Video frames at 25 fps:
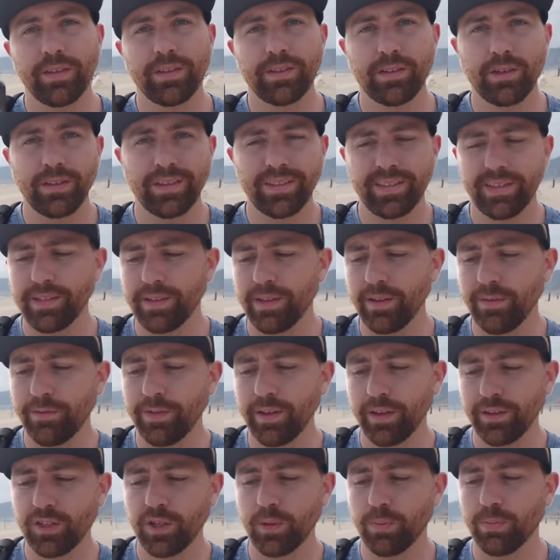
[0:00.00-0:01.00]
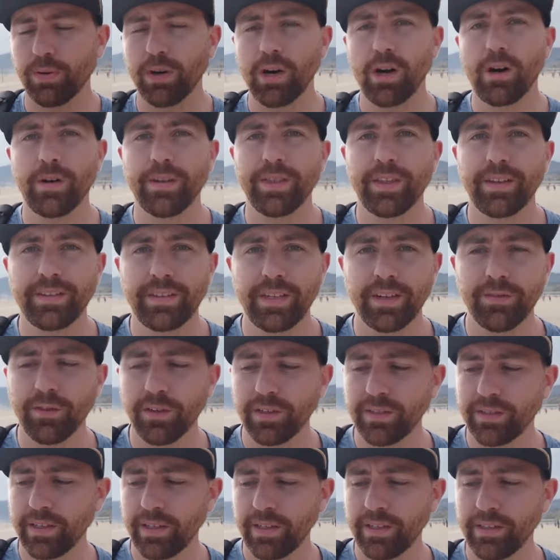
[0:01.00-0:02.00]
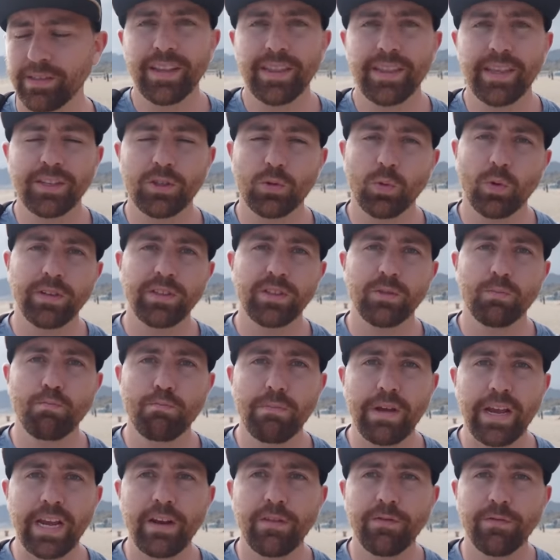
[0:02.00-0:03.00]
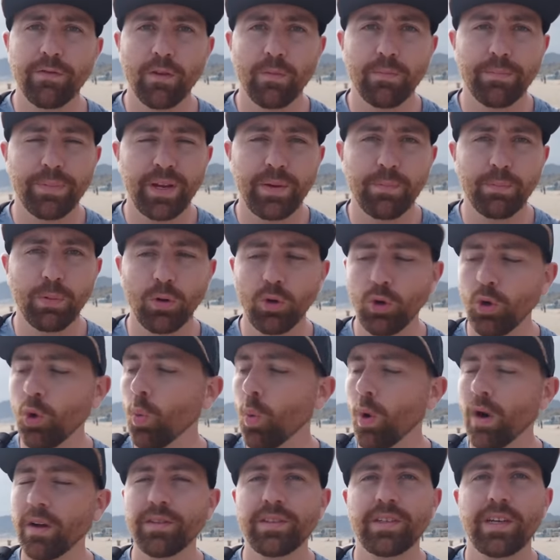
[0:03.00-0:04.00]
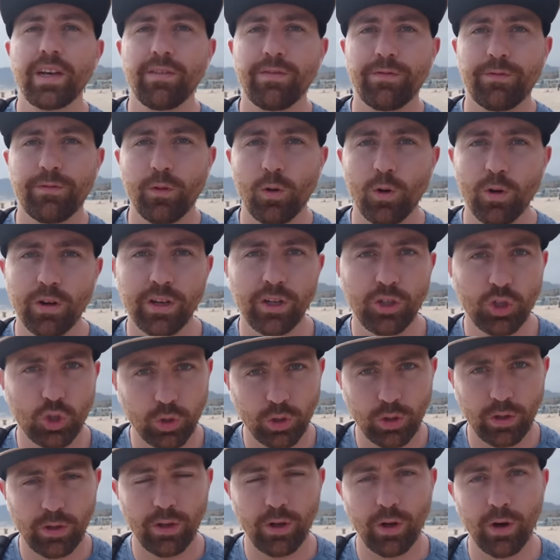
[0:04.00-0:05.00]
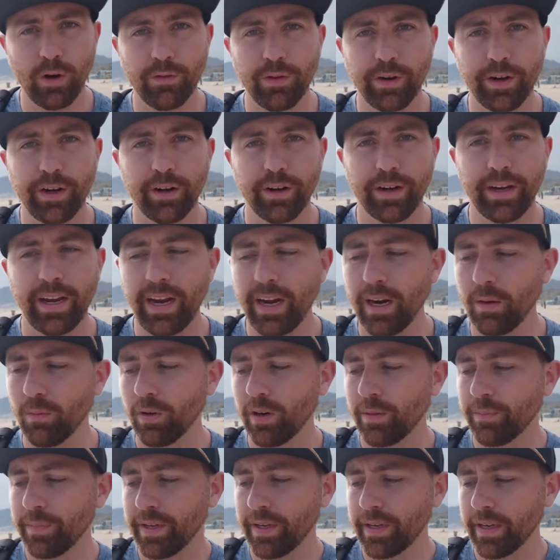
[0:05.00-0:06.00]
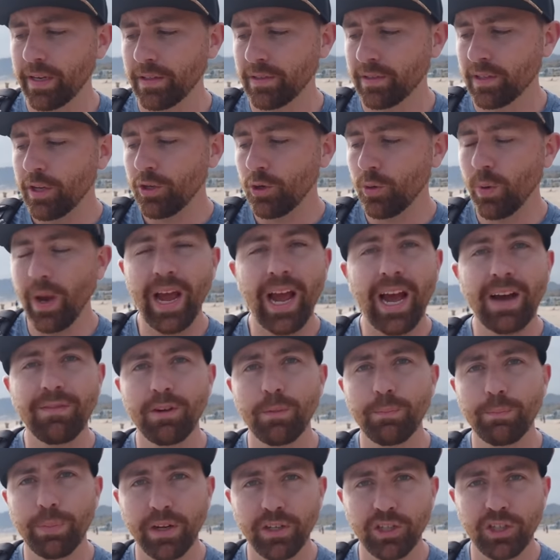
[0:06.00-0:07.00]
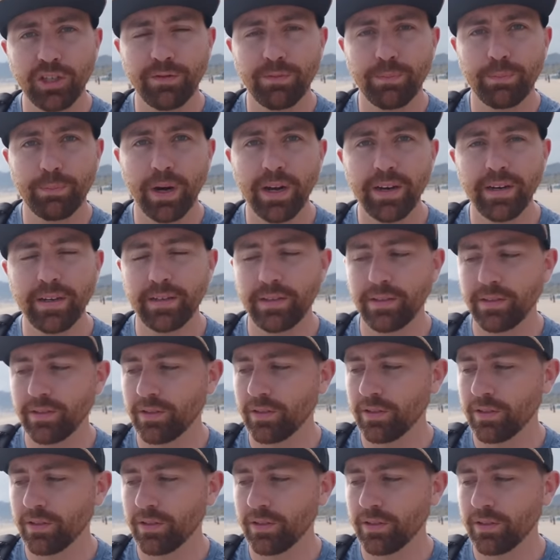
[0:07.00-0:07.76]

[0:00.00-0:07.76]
So this is the Vilta Pro, and the difference is this one's made for people who want to have full control over your camera because you have a bunch of buttons.